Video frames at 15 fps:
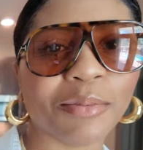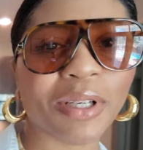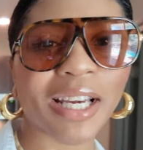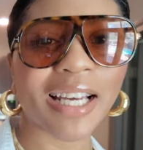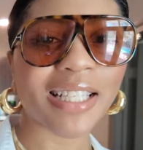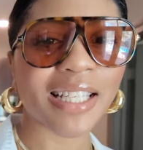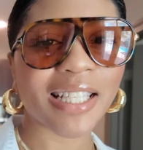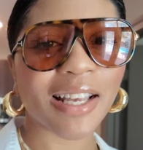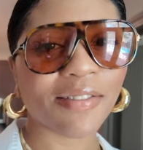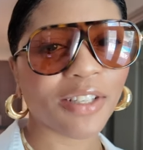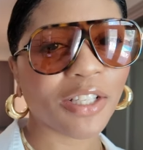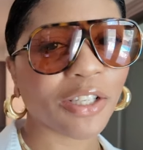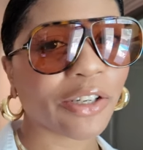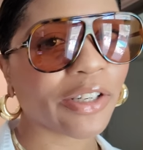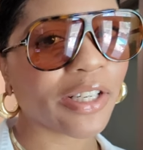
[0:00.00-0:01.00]
because it's 70
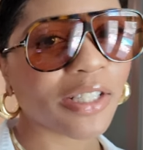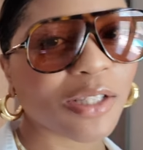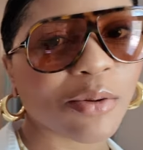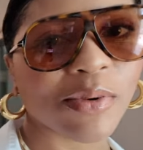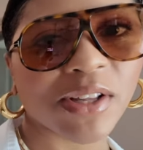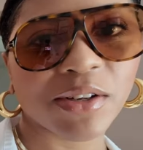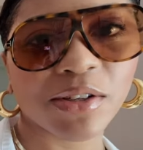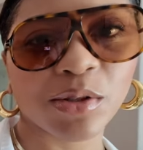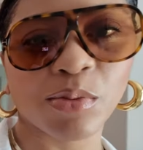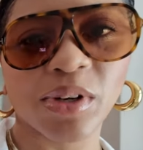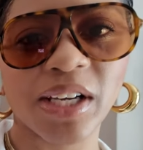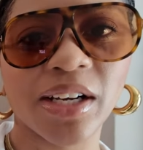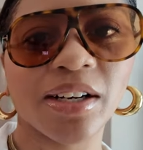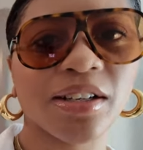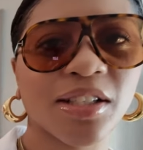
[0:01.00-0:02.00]
degrees, the weather is
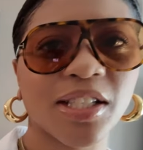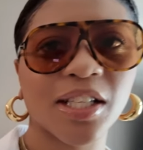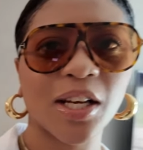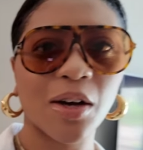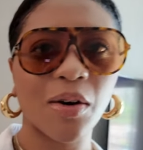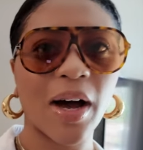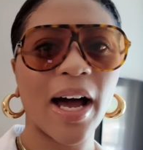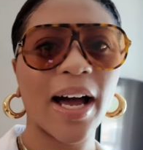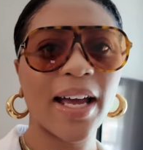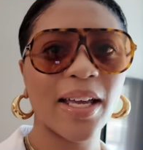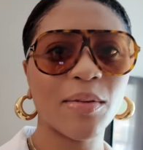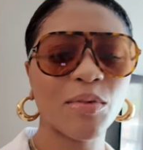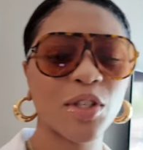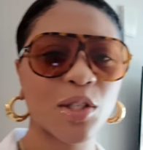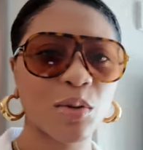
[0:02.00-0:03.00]
weird. So I
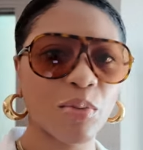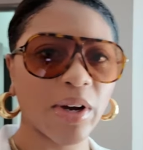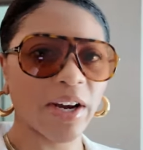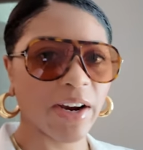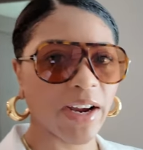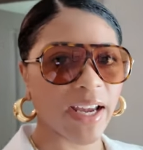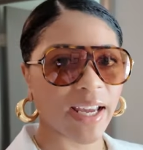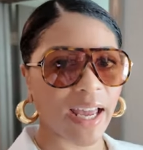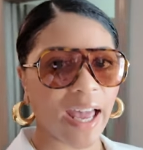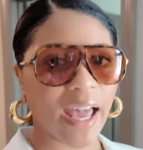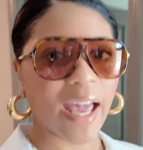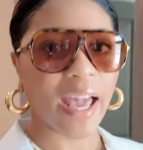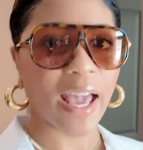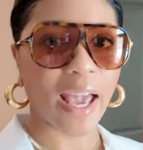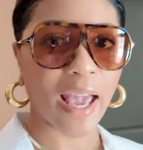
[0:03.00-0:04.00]
am just wearing
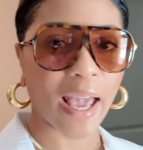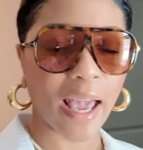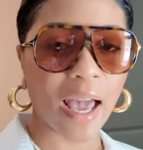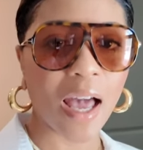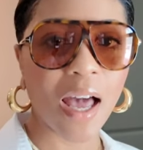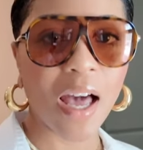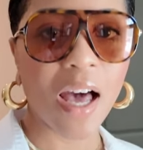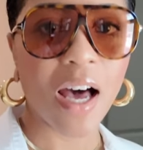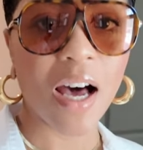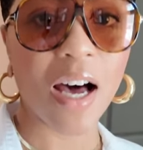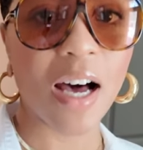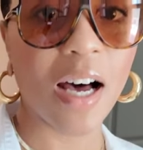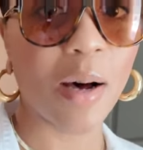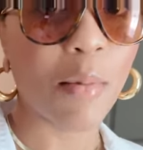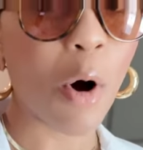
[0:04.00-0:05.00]
a
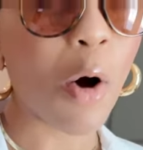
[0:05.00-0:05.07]
um,